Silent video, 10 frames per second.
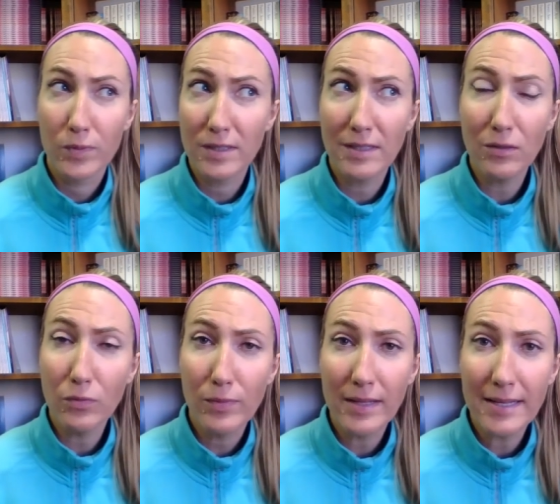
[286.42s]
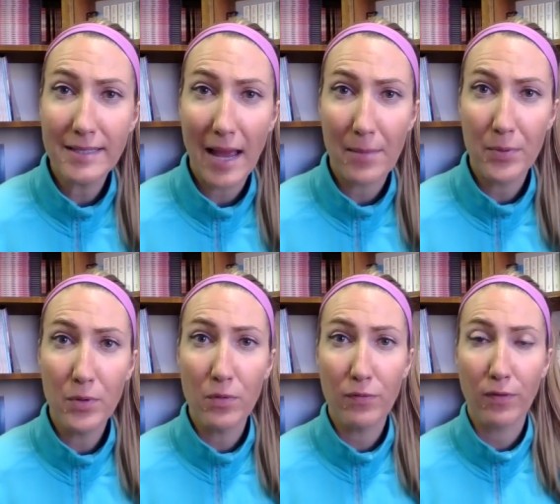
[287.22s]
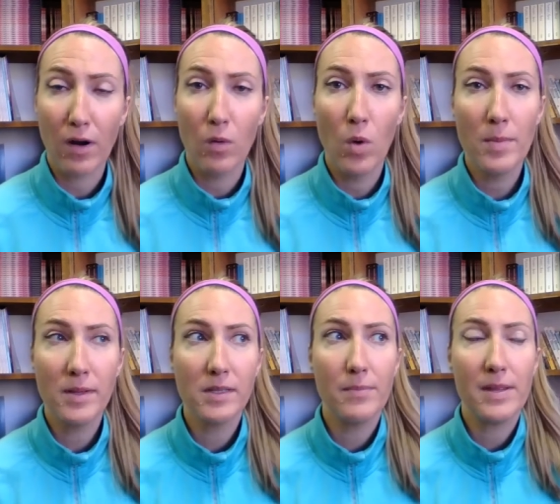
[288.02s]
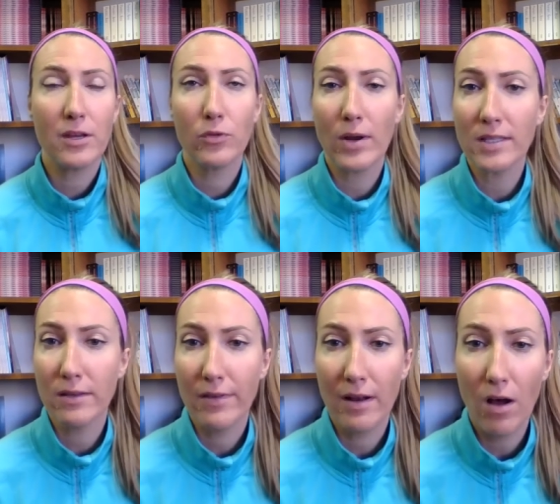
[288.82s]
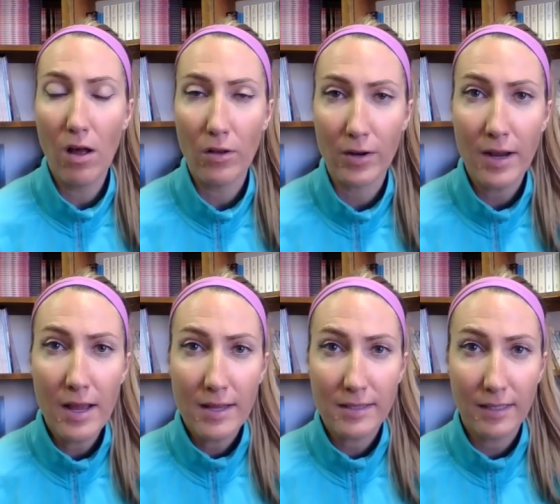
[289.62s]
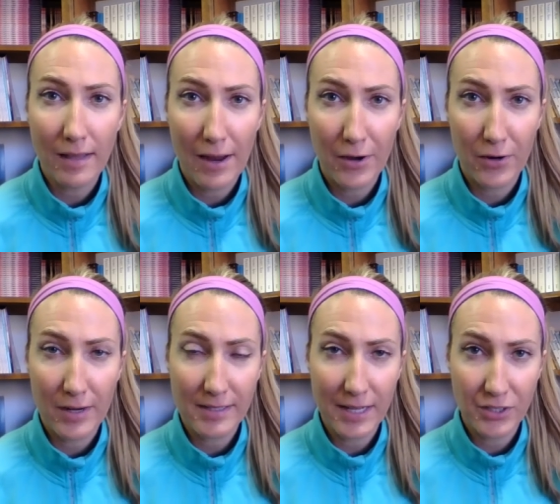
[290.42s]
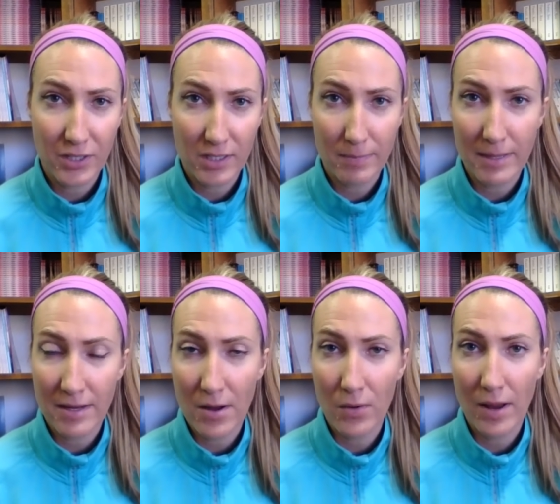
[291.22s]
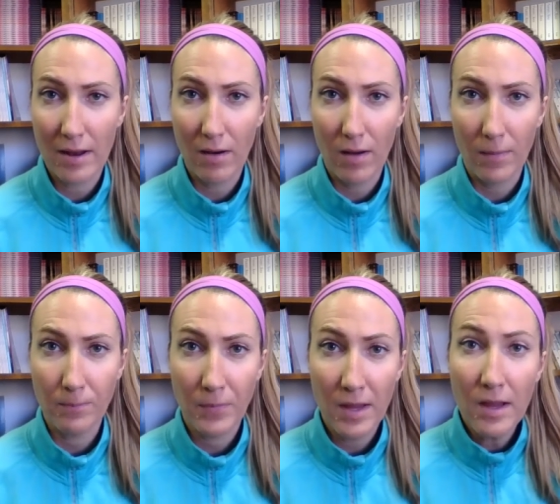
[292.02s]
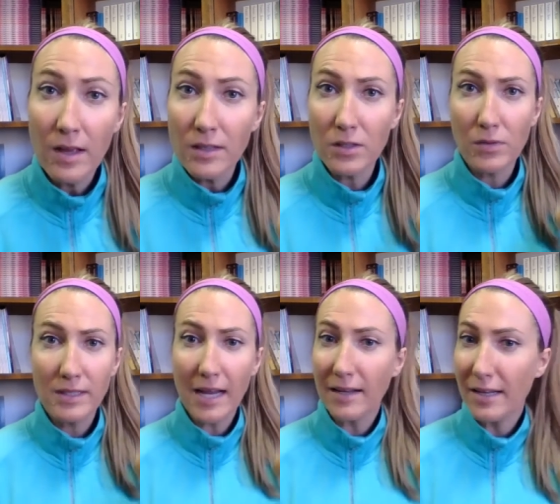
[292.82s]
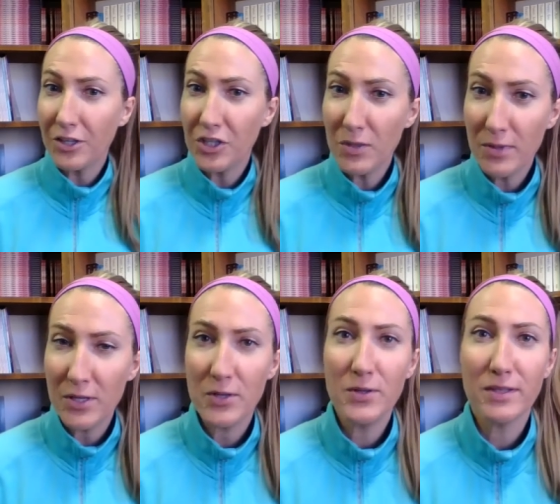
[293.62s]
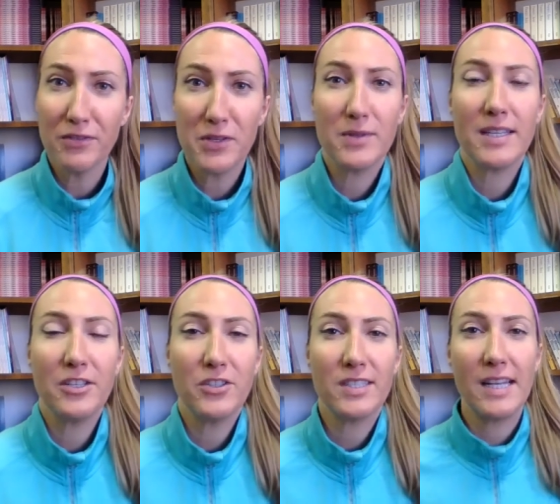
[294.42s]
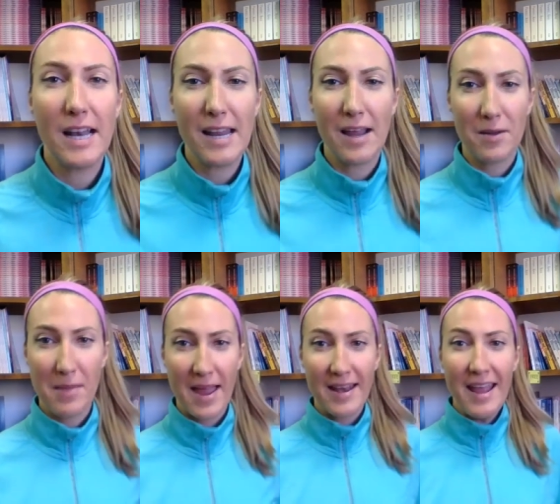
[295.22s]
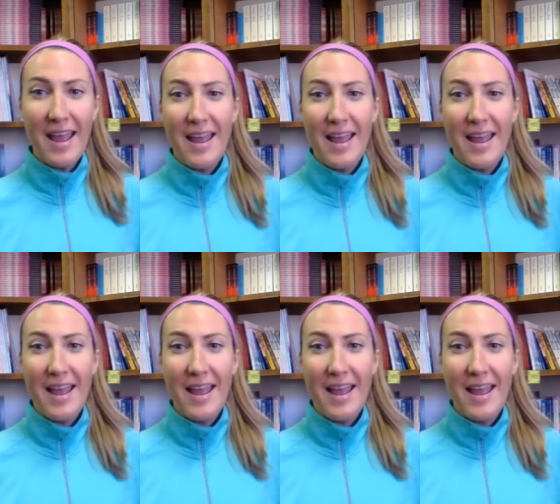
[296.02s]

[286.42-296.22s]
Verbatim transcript: still really taboo for a woman to be aggressive at all or to let her intentions be known at all. So the technique she would use if she was interested in a young man